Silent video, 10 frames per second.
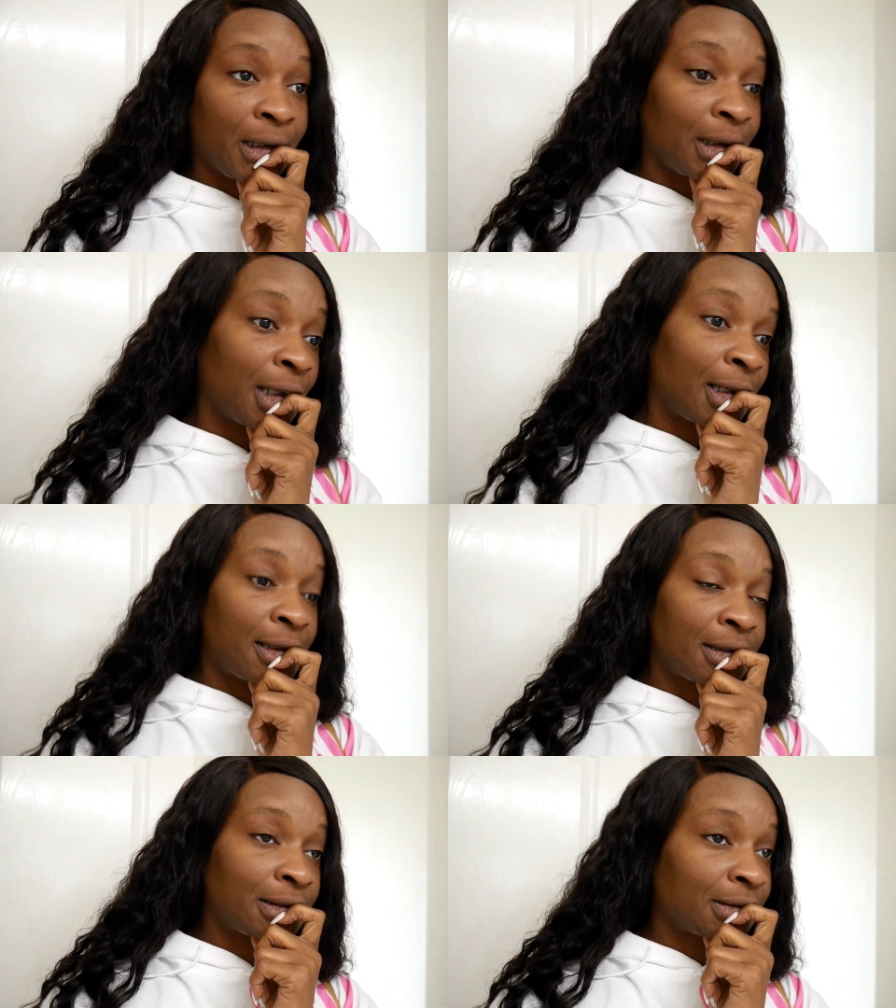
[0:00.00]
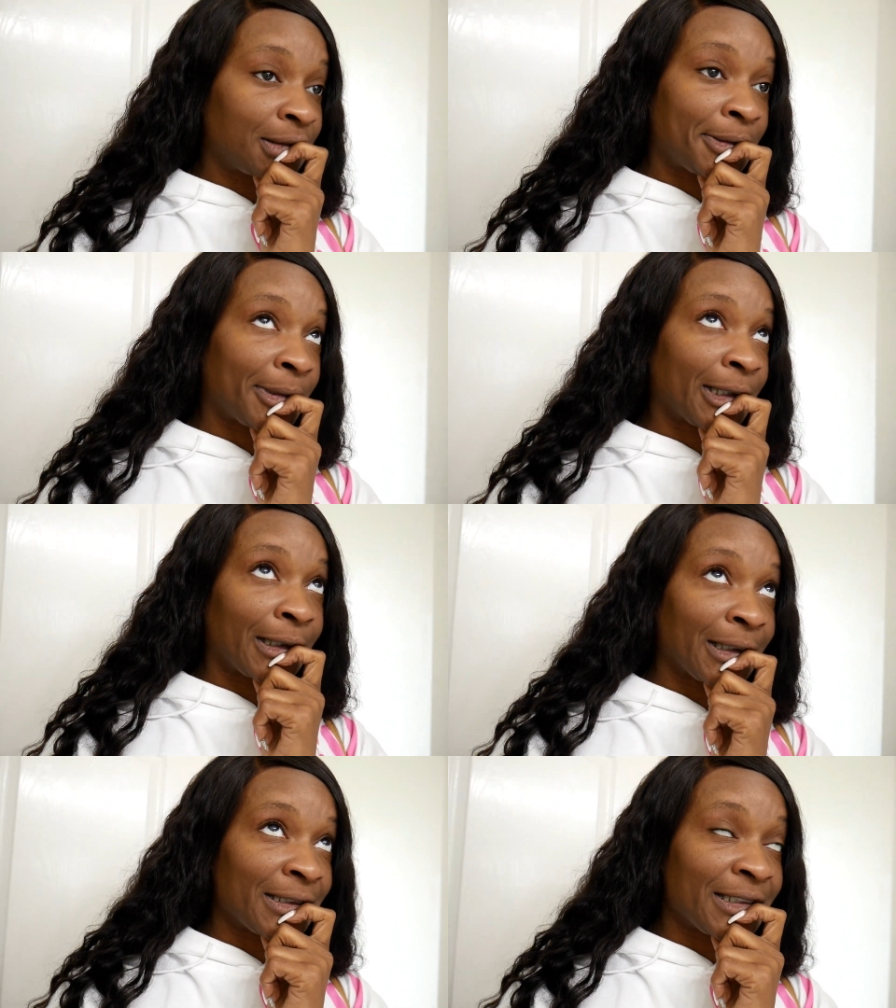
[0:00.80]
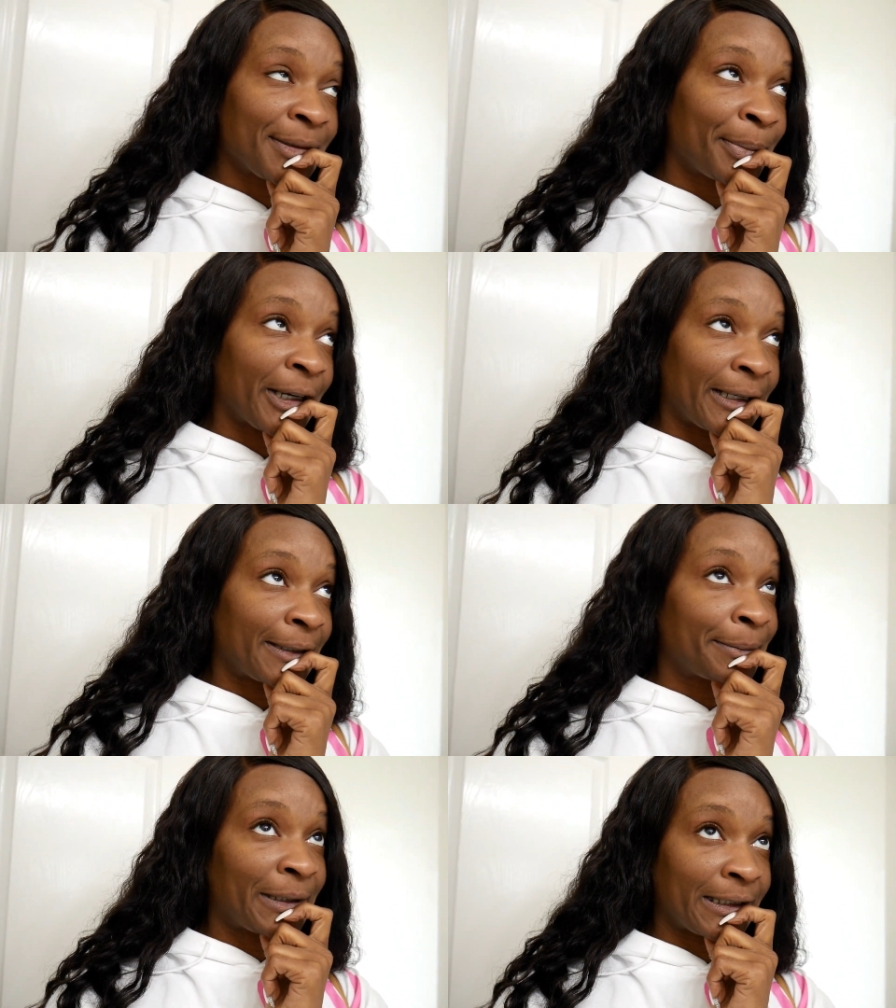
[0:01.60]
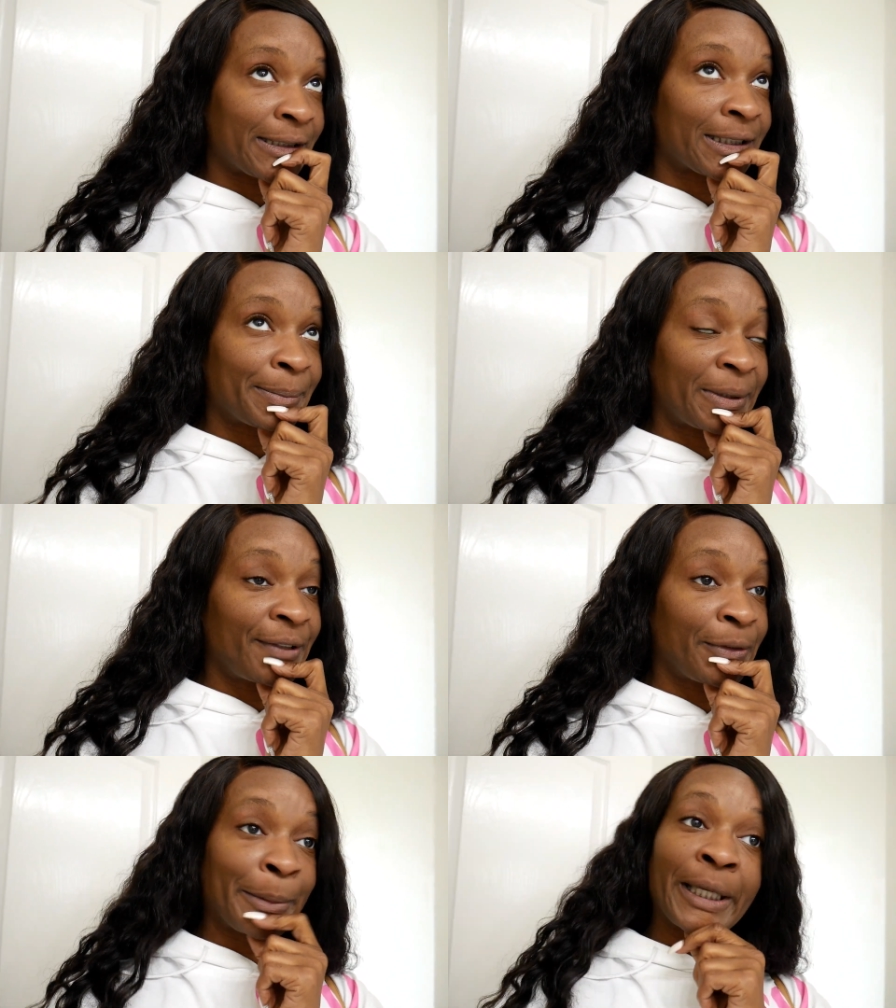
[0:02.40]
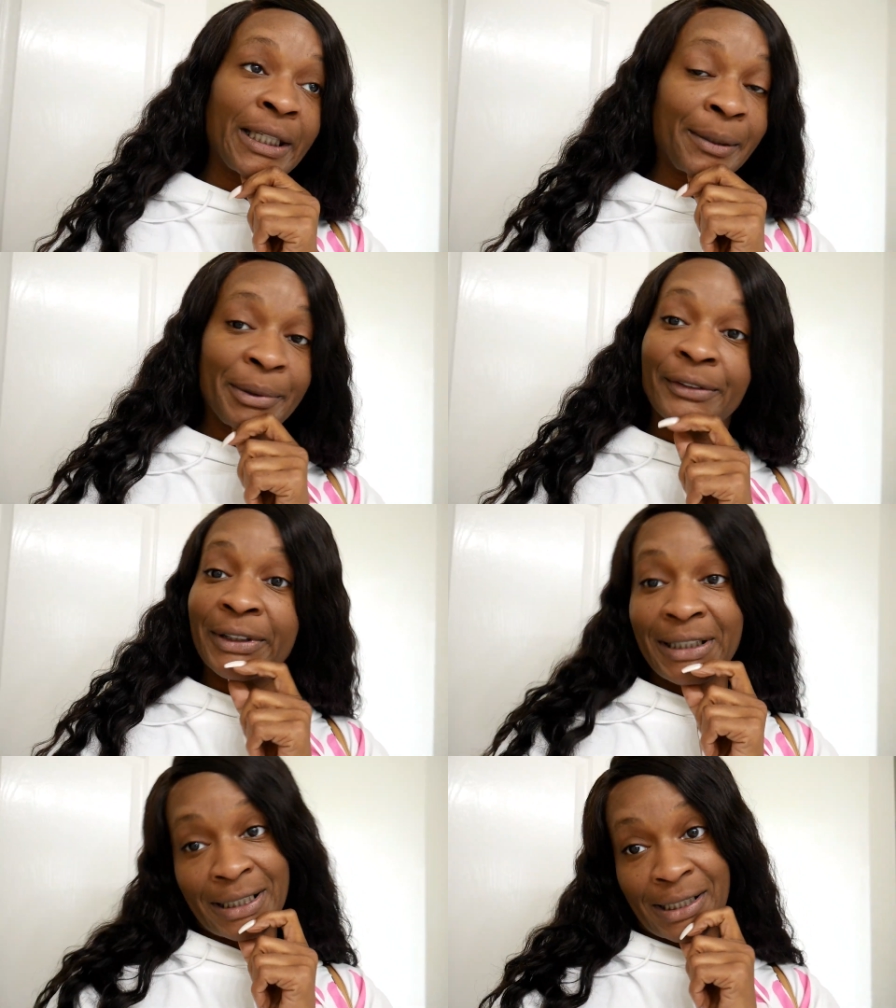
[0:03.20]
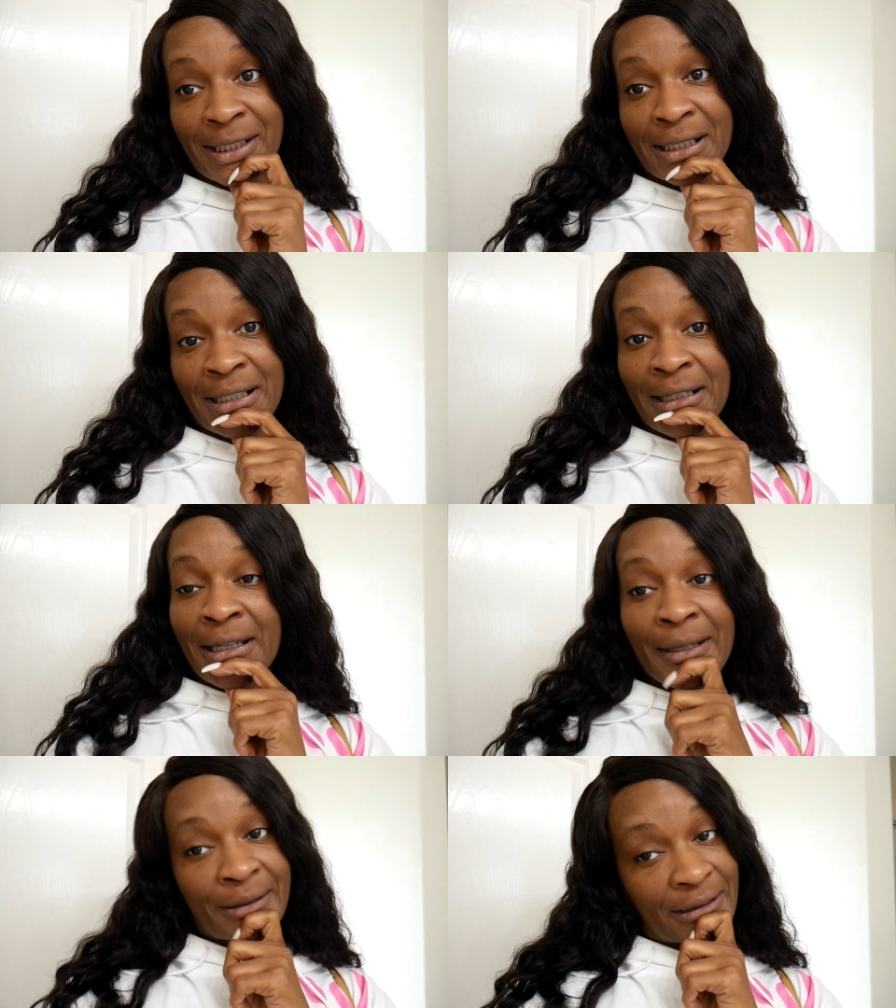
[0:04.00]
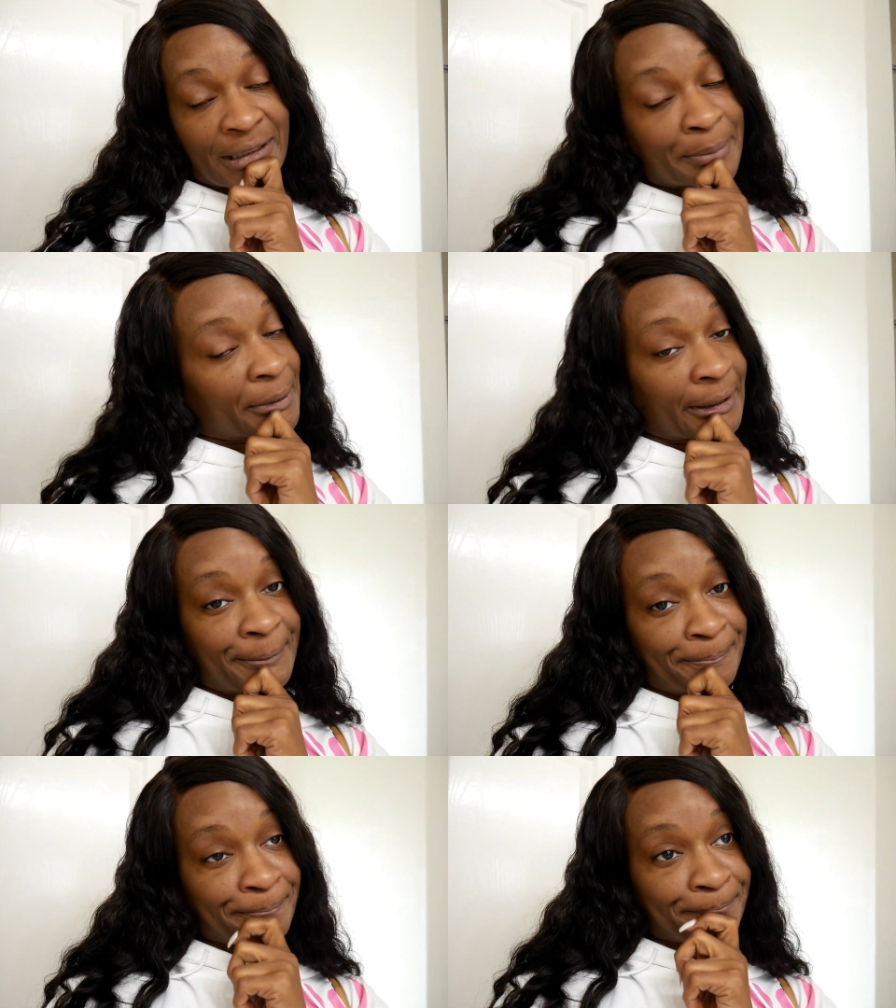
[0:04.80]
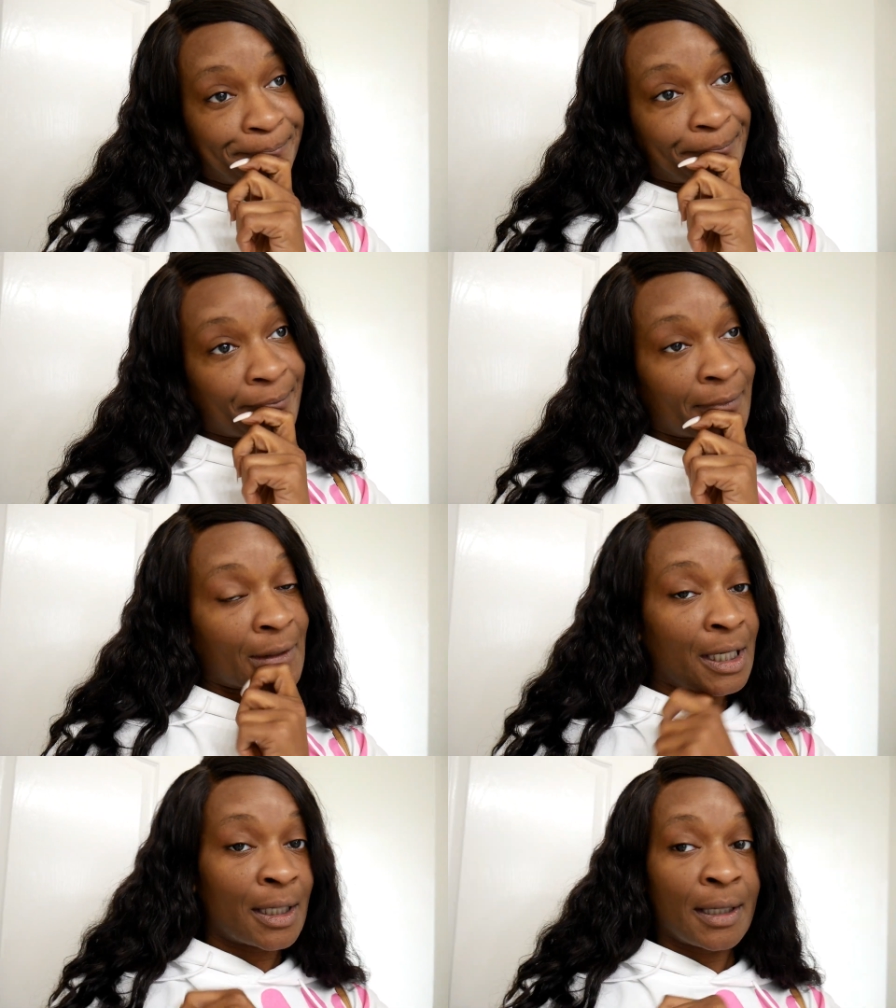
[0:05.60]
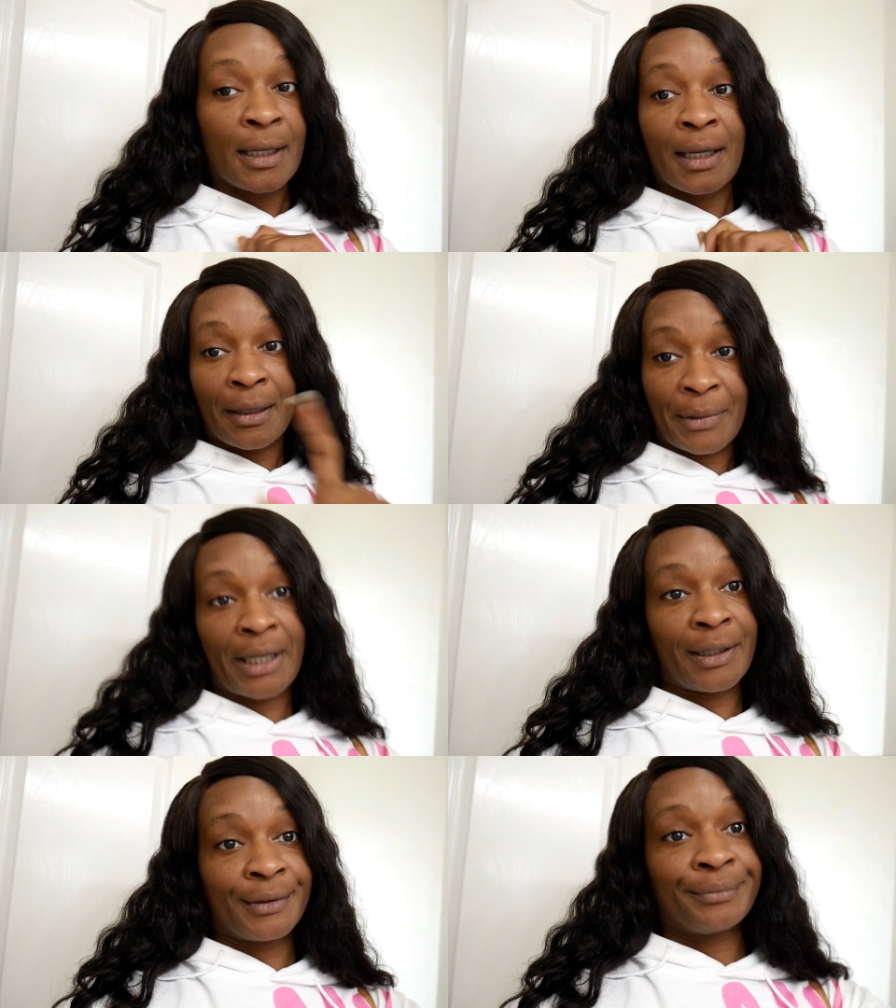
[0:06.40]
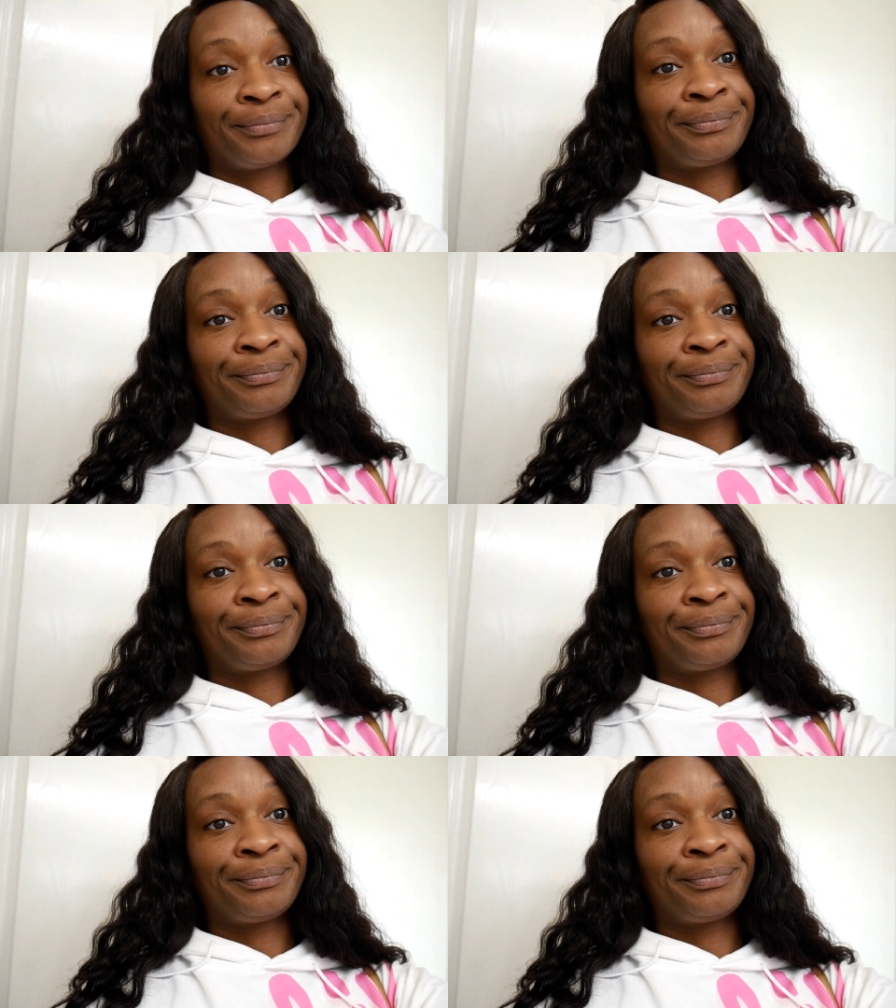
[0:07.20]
y'all, oh my God, just pray, please. Pray for me, pray for us. Just pray. I'm hollering.